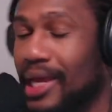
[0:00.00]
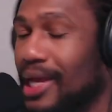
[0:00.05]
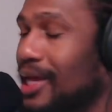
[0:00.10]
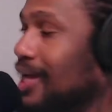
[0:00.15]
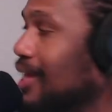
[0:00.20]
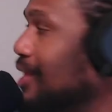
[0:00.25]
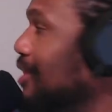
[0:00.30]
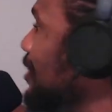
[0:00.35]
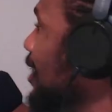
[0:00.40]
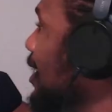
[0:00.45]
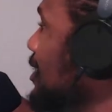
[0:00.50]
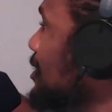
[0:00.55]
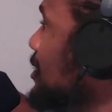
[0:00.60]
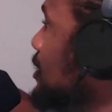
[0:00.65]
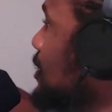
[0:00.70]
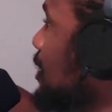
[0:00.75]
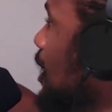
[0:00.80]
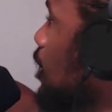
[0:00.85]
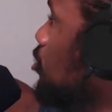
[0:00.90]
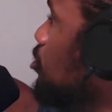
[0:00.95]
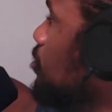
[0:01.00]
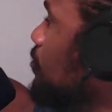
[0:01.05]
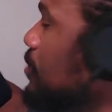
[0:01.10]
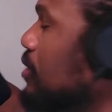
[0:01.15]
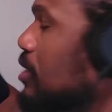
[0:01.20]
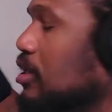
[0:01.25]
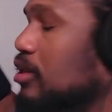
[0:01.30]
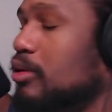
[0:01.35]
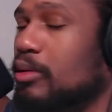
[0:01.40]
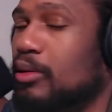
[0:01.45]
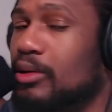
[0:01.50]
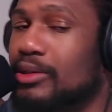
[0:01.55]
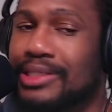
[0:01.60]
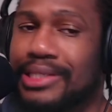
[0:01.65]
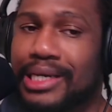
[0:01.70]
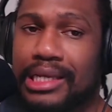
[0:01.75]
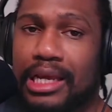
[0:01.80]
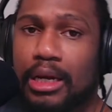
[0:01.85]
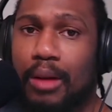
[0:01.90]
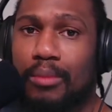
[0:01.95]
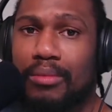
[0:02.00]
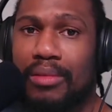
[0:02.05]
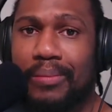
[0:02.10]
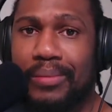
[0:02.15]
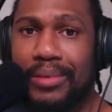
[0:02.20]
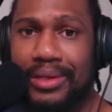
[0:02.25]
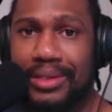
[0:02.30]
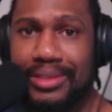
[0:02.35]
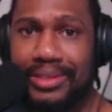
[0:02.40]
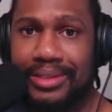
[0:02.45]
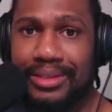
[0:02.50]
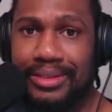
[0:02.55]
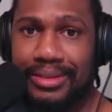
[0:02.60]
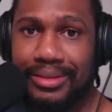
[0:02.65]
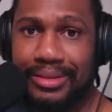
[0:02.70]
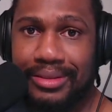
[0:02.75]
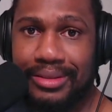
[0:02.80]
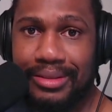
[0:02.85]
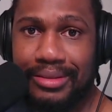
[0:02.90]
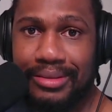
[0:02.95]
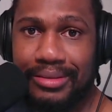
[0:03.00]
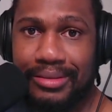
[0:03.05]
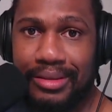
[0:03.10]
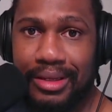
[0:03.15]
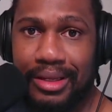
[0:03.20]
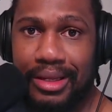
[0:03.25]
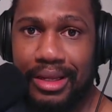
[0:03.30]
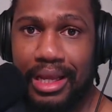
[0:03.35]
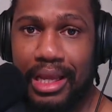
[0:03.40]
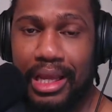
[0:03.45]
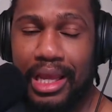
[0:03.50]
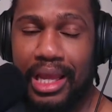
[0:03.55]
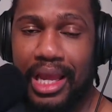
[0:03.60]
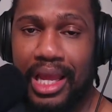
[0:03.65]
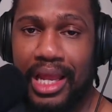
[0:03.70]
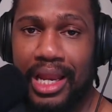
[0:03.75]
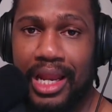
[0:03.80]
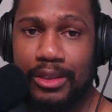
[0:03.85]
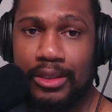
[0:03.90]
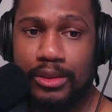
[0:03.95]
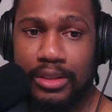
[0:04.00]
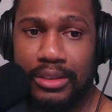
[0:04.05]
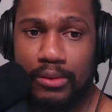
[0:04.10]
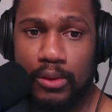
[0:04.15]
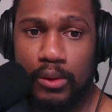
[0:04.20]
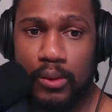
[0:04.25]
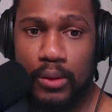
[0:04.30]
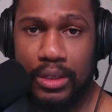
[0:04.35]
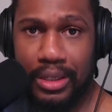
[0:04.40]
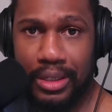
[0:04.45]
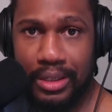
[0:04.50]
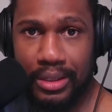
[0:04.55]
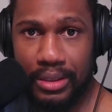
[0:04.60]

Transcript: And that's equivalent to the second commandment in Exodus chapter 20.